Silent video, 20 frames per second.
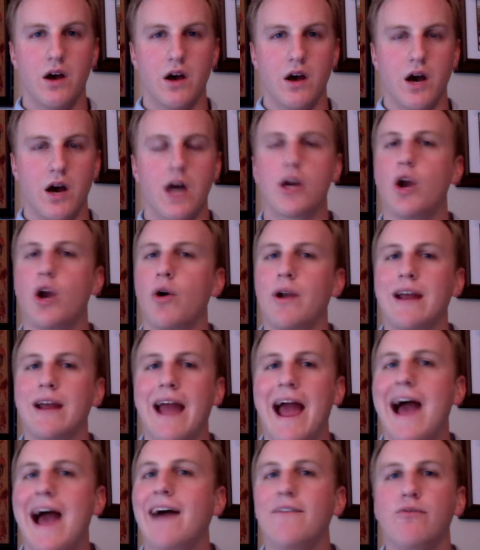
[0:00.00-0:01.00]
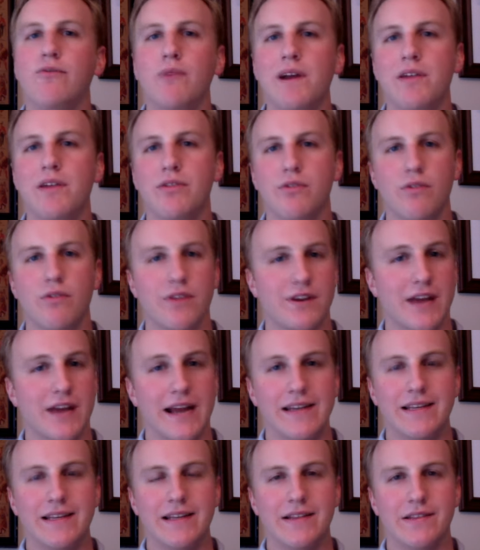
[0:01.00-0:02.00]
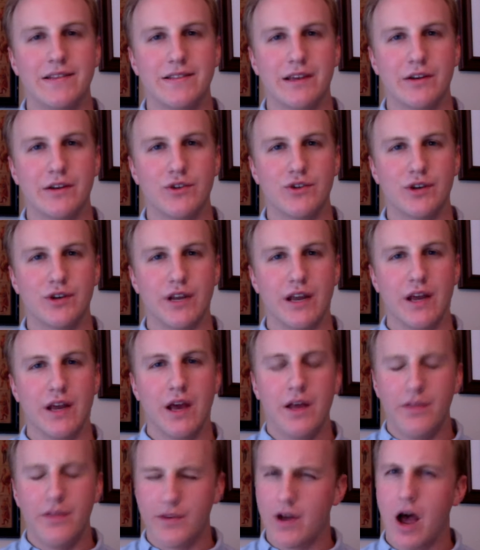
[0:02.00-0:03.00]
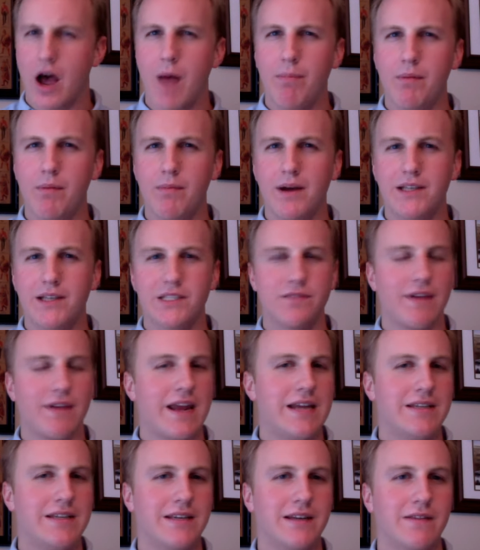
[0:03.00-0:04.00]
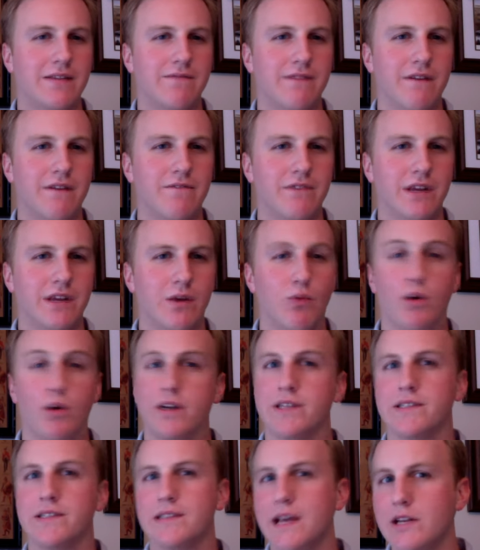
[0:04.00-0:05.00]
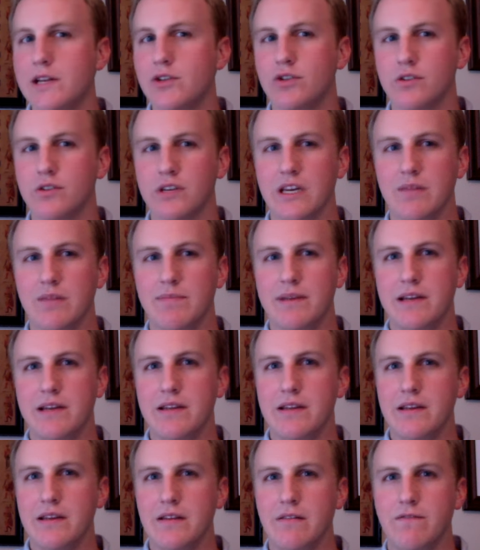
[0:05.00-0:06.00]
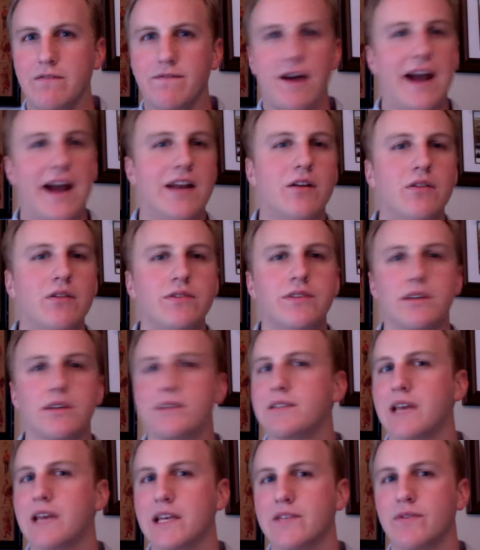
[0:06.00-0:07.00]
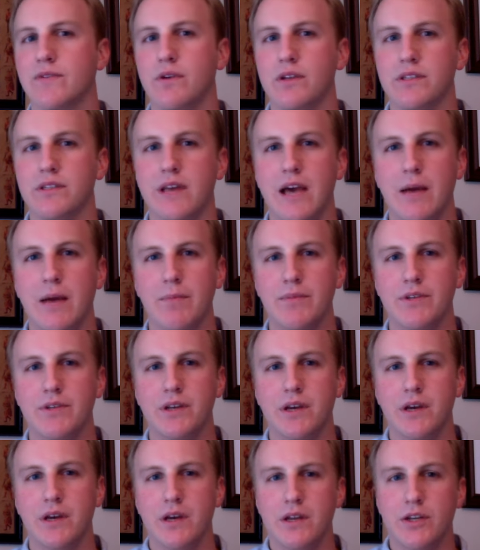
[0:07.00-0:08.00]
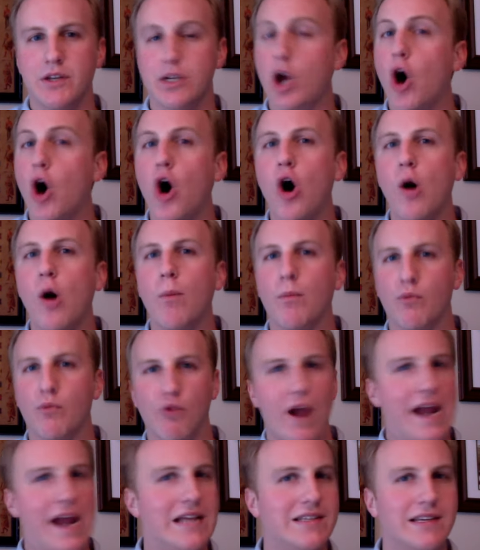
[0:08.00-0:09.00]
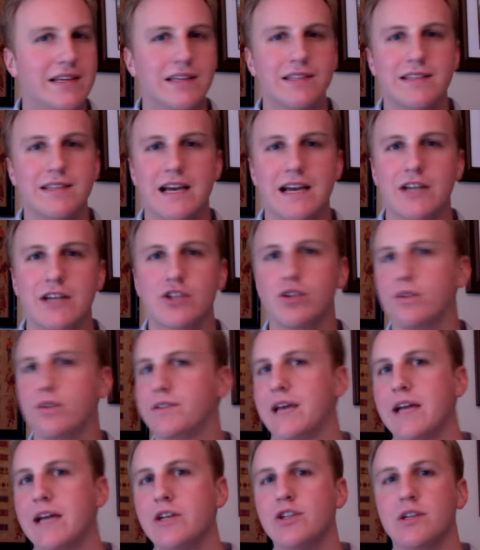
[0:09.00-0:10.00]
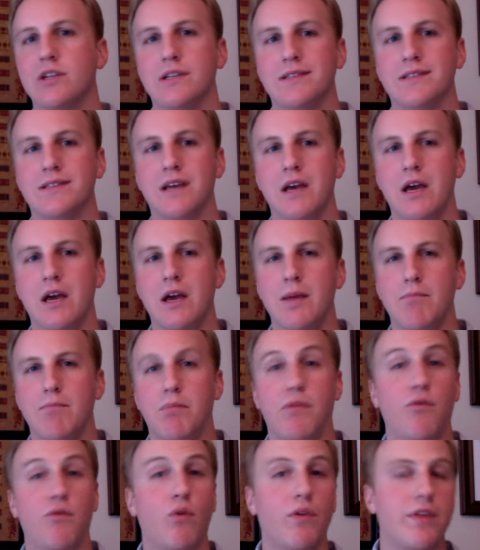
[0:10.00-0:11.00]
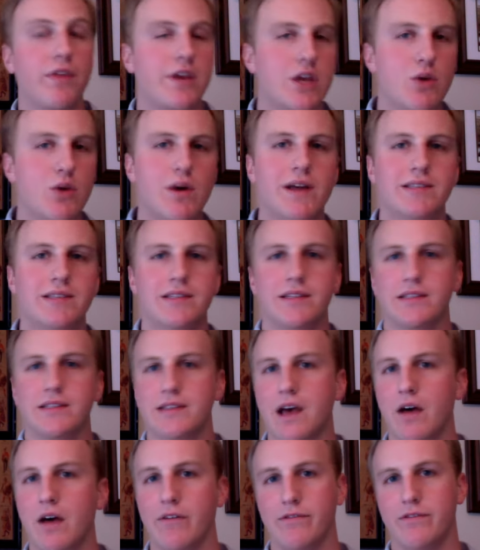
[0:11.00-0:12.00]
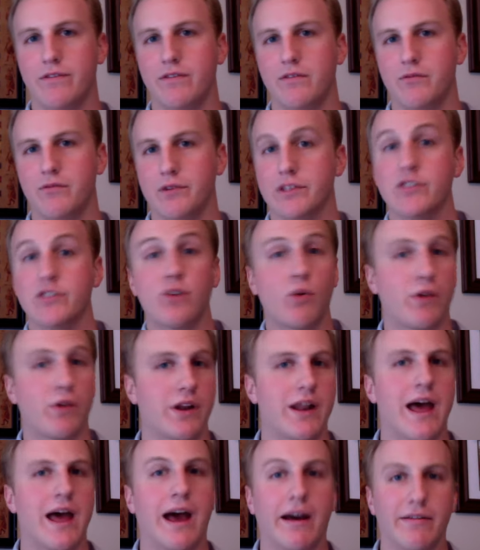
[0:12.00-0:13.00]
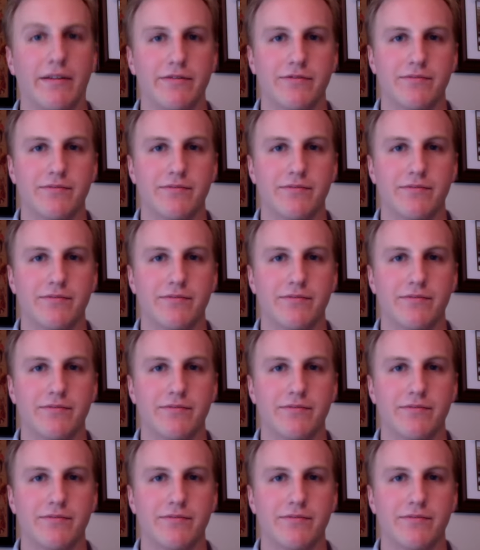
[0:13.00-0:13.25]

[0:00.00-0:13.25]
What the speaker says: Occurring halfway through the 19th century, the Compromise of 1850 would essentially be the final successful attempt to calm rising sectional tensions before the U.S. itself was torn in half.